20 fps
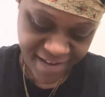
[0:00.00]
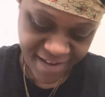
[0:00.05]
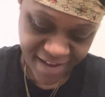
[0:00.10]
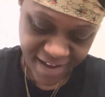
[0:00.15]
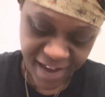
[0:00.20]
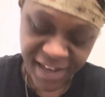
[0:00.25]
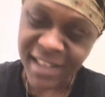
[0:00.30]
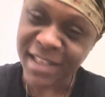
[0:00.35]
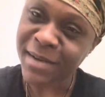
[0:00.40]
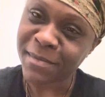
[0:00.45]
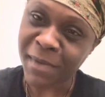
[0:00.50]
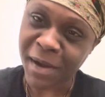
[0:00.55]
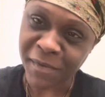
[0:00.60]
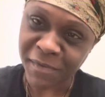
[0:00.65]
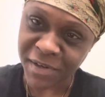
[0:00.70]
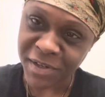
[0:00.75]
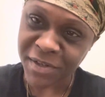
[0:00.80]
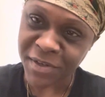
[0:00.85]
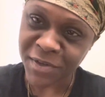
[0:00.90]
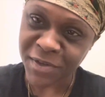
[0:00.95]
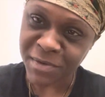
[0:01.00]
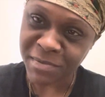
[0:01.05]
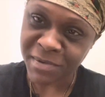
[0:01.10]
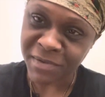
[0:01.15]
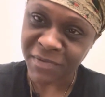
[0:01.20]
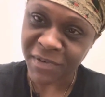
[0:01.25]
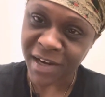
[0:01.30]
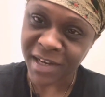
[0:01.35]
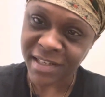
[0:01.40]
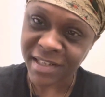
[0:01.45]
I did my research
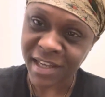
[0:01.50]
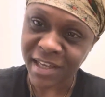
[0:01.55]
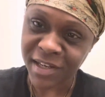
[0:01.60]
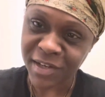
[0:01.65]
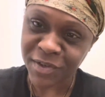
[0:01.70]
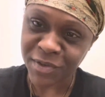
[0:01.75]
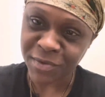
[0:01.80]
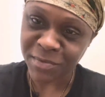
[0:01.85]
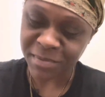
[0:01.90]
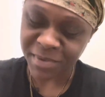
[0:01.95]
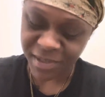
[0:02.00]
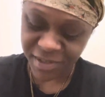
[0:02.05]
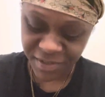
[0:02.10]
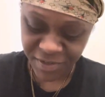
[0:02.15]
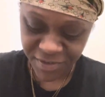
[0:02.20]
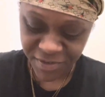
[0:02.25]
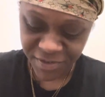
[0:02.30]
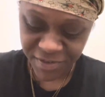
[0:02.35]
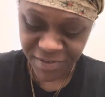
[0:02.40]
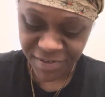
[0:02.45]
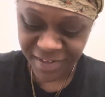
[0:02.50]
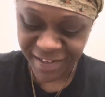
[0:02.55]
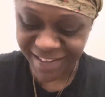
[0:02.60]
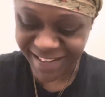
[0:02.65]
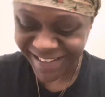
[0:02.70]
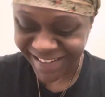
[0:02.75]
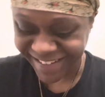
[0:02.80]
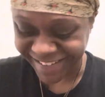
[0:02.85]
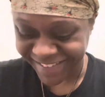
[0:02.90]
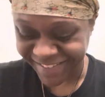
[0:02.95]
before I dated you, bitch.
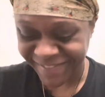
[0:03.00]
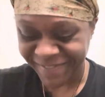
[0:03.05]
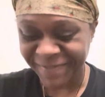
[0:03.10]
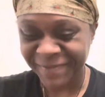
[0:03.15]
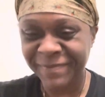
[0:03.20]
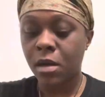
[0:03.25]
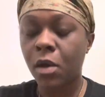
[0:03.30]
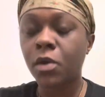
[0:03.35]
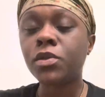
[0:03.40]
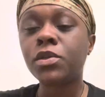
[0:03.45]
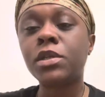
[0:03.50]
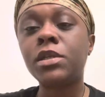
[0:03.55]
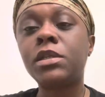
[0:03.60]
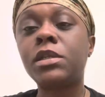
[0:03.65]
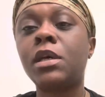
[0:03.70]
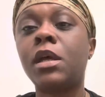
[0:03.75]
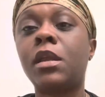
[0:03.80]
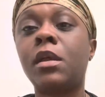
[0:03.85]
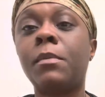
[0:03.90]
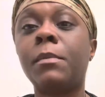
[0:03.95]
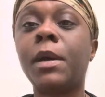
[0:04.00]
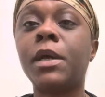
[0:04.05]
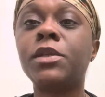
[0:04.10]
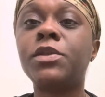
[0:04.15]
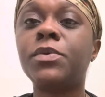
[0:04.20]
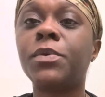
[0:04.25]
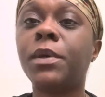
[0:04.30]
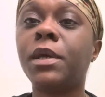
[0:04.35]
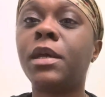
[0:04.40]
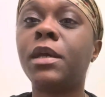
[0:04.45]
I was just telling my
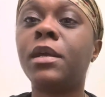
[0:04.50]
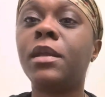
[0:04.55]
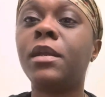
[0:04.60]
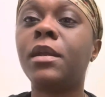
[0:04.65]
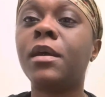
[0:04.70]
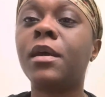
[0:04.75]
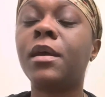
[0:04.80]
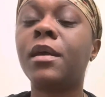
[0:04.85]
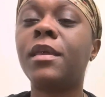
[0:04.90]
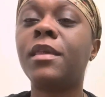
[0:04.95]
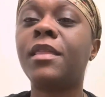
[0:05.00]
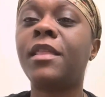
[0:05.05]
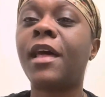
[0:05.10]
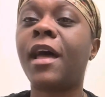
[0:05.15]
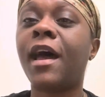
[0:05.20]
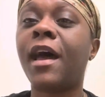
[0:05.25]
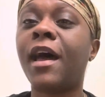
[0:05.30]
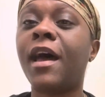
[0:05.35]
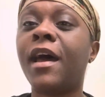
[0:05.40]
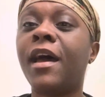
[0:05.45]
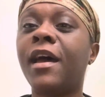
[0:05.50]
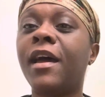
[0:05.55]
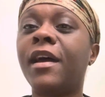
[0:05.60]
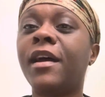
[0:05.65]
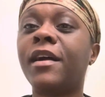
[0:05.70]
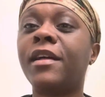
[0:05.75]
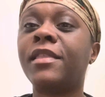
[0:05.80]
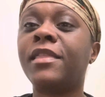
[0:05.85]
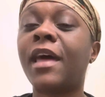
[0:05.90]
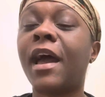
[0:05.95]
twin
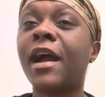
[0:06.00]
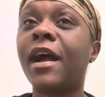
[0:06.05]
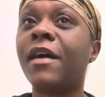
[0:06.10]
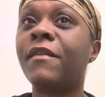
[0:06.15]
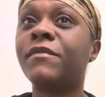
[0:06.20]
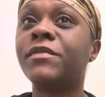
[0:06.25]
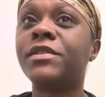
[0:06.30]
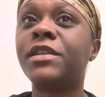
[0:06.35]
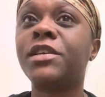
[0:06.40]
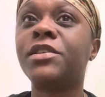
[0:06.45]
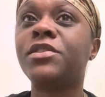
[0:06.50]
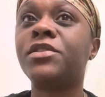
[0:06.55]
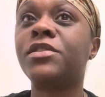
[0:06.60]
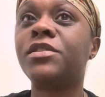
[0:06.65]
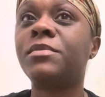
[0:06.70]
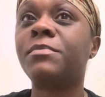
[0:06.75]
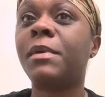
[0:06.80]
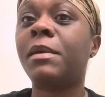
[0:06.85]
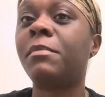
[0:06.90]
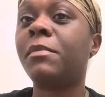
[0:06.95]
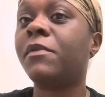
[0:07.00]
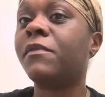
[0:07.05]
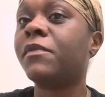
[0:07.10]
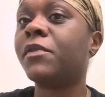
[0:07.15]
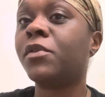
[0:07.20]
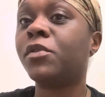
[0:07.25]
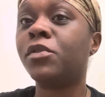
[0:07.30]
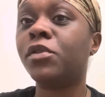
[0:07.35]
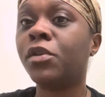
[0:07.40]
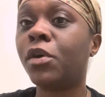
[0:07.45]
that conversation just made me
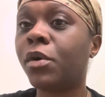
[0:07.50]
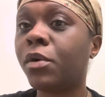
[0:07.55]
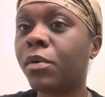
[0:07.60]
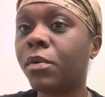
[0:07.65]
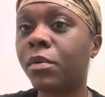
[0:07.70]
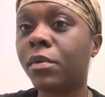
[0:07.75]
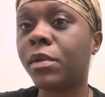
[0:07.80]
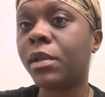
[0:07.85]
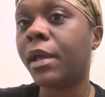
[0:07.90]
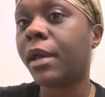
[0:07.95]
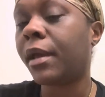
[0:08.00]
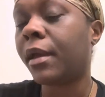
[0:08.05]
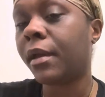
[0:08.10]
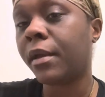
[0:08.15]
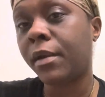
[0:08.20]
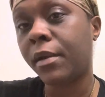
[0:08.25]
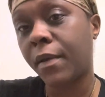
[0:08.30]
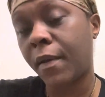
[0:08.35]
feel low, like,